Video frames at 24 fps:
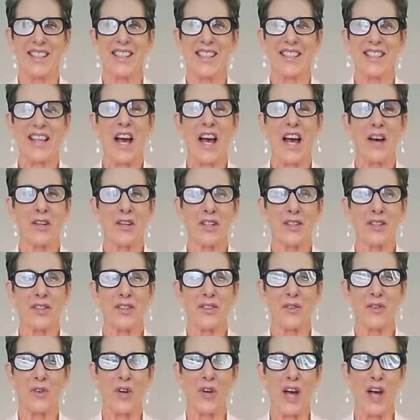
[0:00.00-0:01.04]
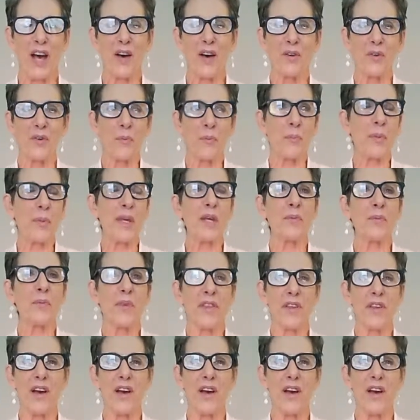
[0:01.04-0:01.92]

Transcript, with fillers: how to be with